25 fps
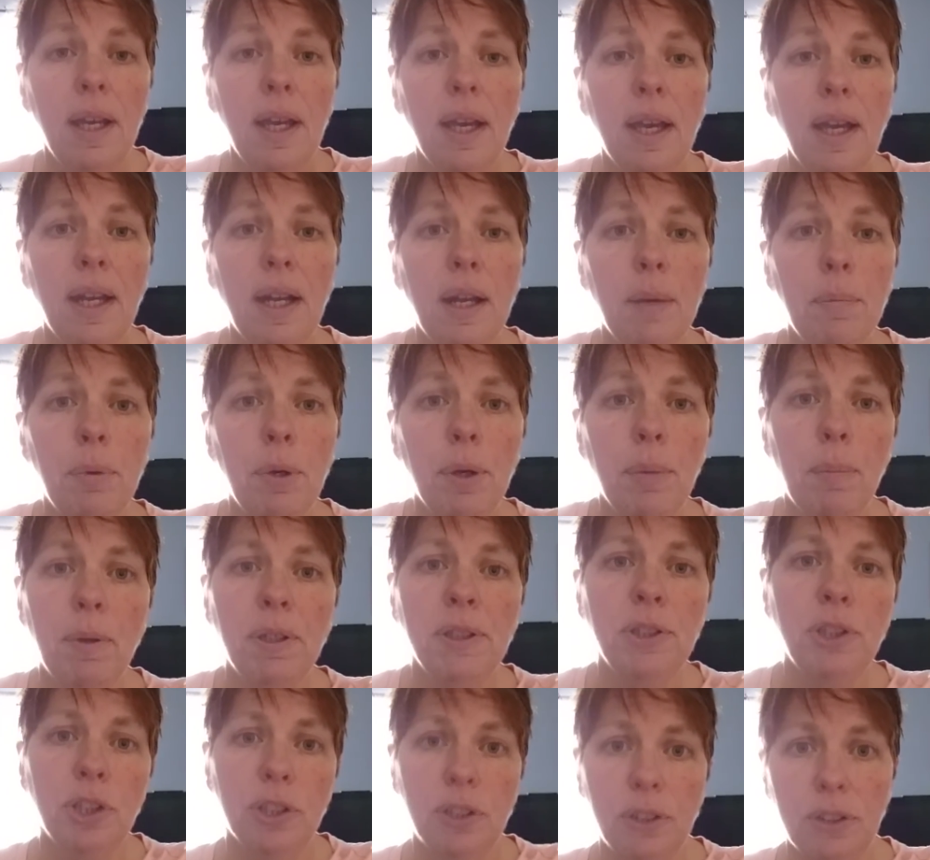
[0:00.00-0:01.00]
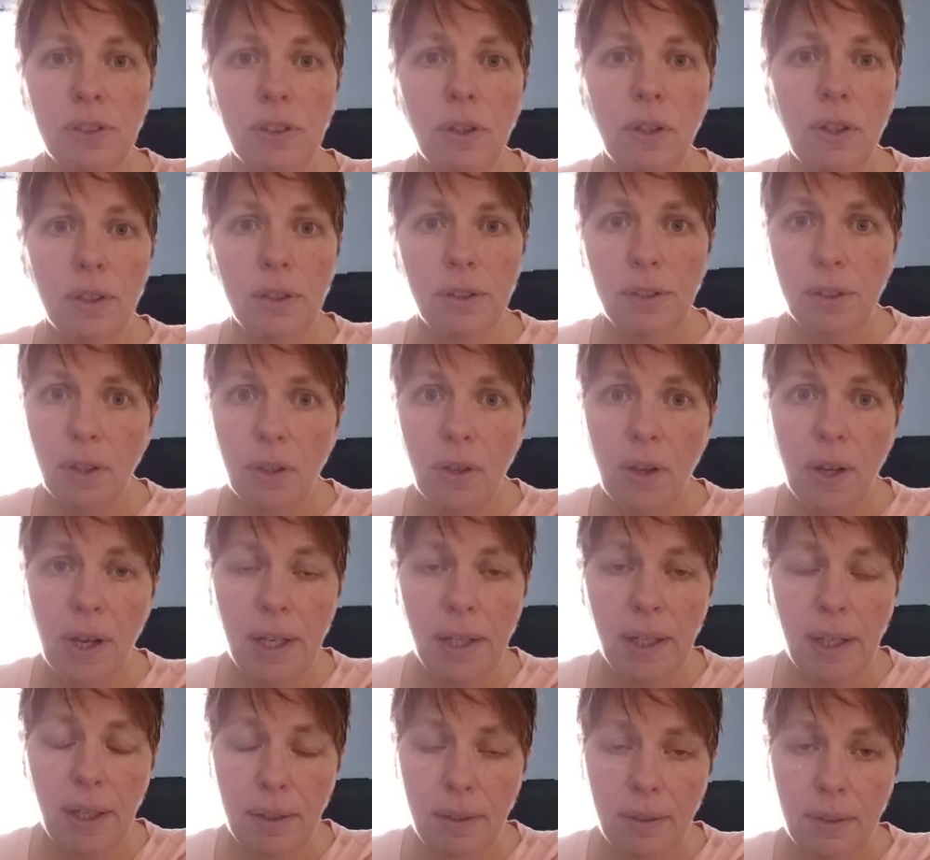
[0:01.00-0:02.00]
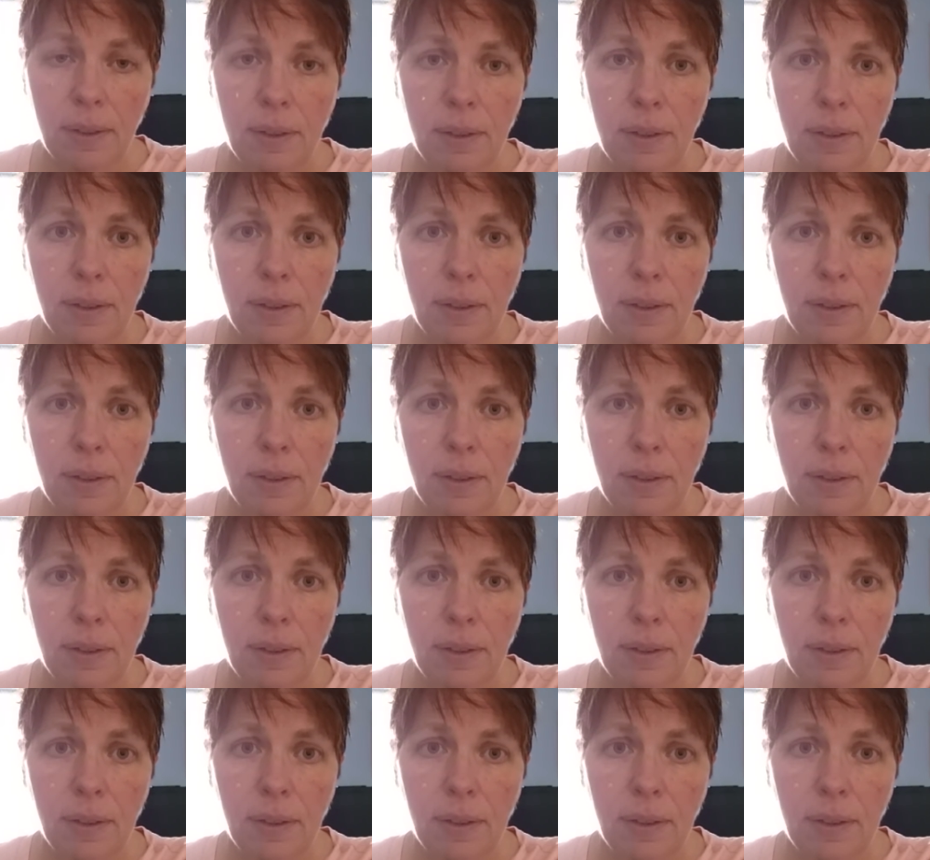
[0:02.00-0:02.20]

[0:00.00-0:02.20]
and I put a bunch of salsa on it.